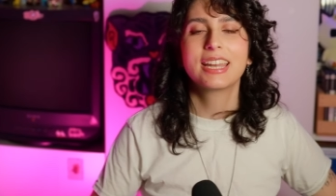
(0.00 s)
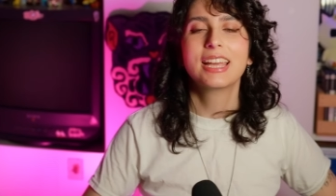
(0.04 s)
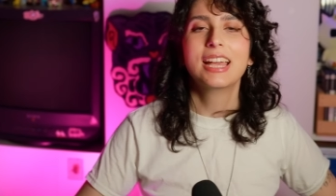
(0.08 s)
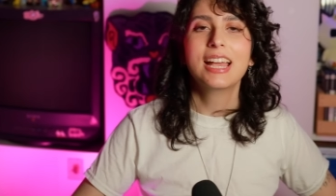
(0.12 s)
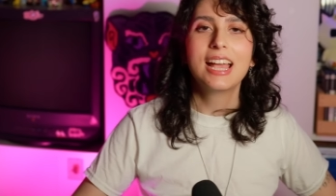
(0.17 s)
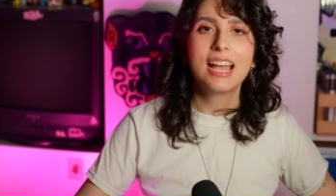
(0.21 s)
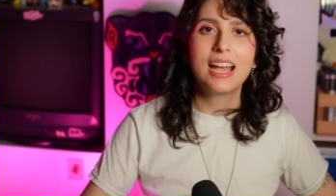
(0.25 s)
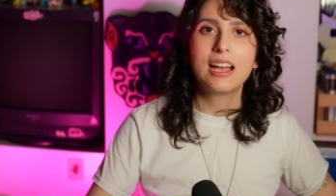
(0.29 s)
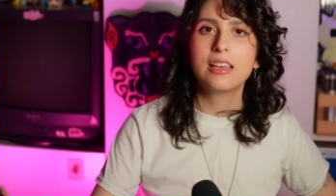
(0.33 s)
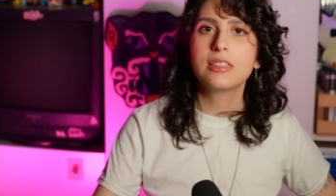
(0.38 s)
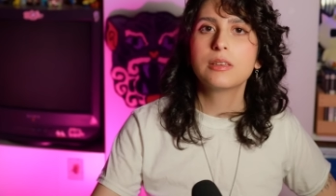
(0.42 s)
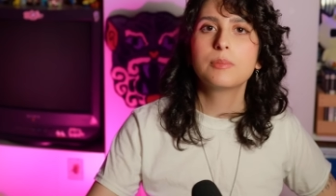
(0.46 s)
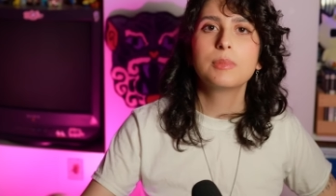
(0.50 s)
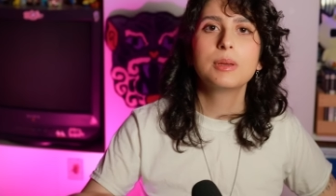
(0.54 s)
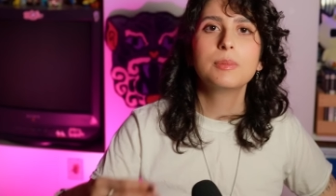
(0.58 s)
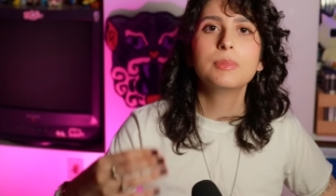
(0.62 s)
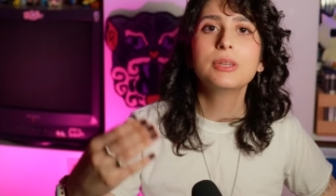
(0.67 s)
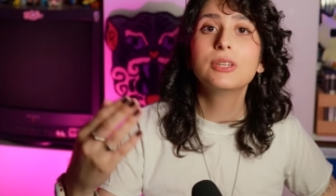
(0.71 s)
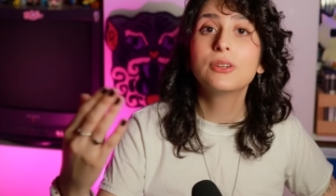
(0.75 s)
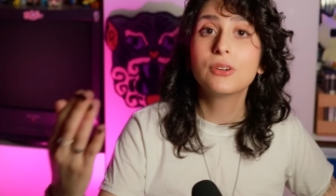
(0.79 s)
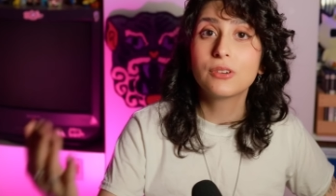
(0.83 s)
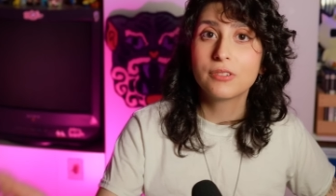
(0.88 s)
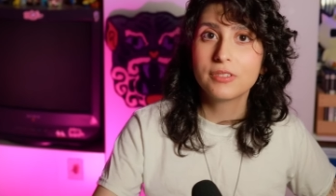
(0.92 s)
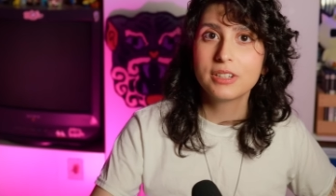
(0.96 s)
And then
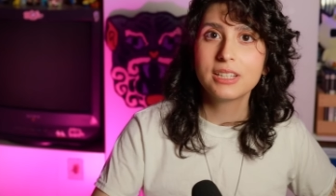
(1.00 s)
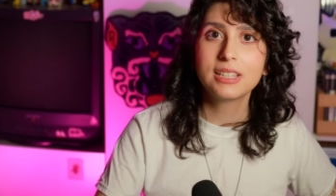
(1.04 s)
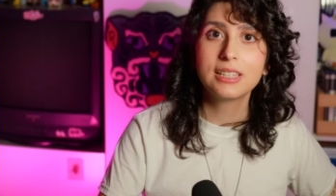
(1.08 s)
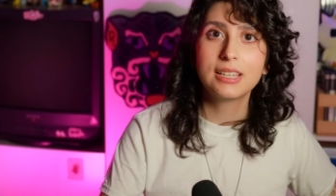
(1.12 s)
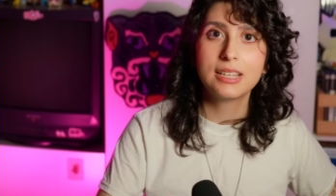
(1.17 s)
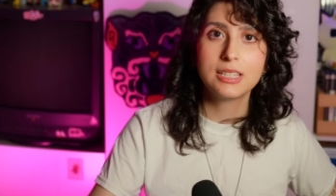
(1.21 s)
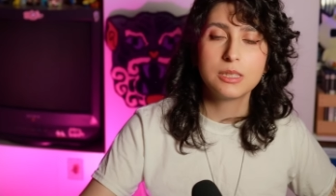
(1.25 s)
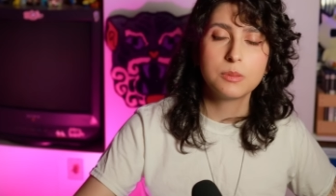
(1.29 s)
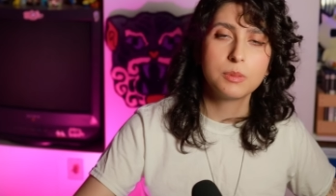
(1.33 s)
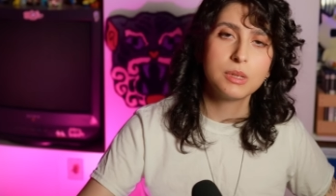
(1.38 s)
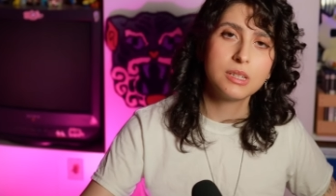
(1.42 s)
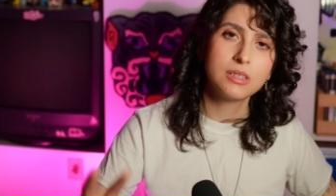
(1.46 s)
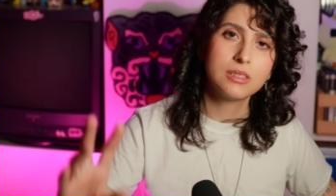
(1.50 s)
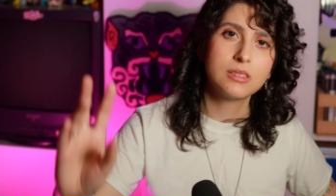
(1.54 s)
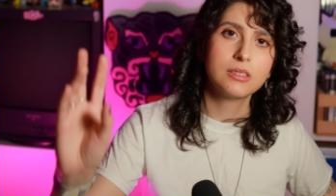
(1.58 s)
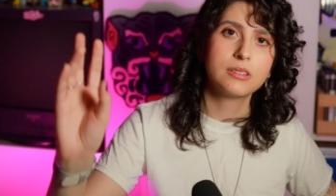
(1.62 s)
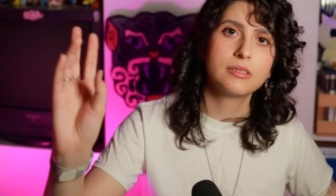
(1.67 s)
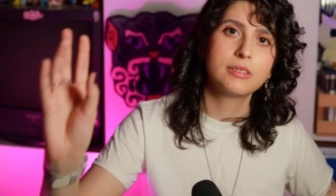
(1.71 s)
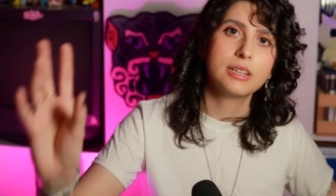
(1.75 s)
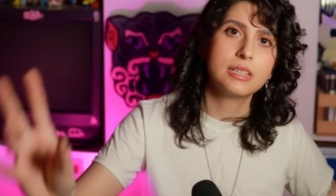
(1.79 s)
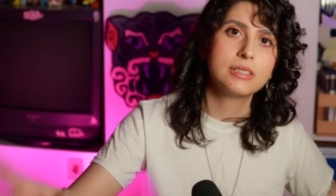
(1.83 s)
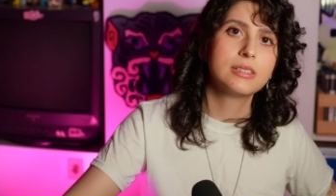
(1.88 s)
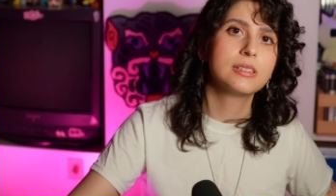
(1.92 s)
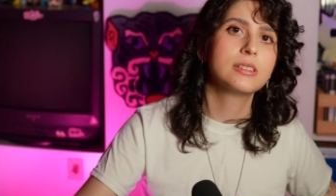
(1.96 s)
maybe you don't realize because the
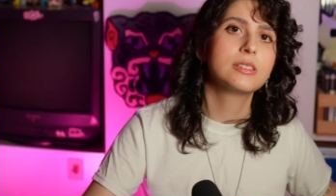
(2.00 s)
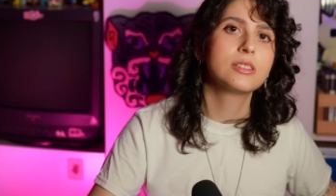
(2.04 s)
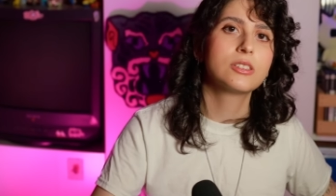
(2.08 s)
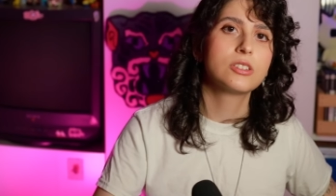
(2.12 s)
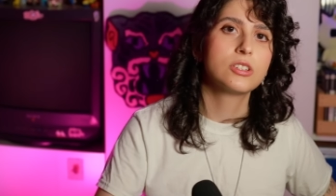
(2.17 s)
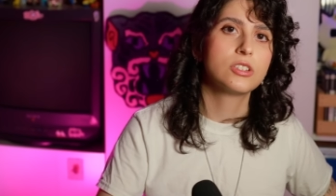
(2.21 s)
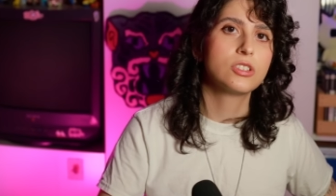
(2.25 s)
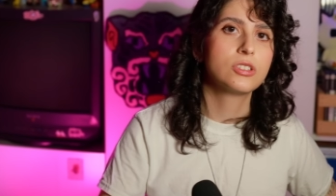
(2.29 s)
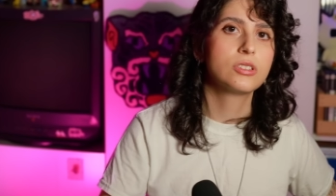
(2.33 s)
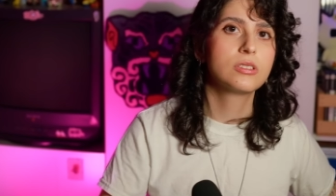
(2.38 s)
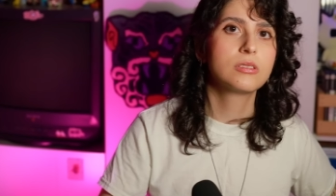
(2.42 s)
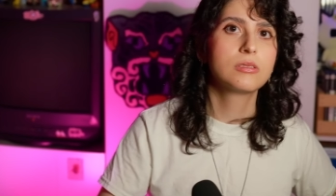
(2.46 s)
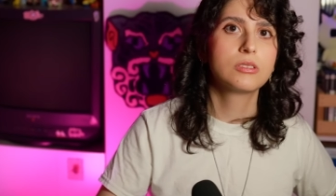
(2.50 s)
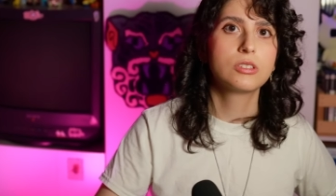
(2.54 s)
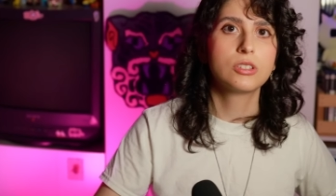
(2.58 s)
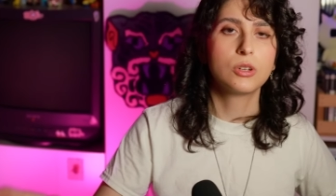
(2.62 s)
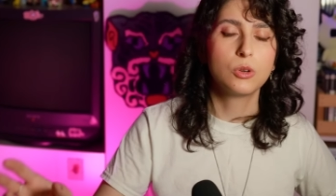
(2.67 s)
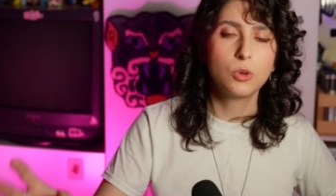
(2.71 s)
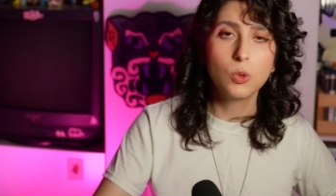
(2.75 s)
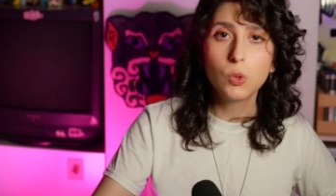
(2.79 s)
resin's just so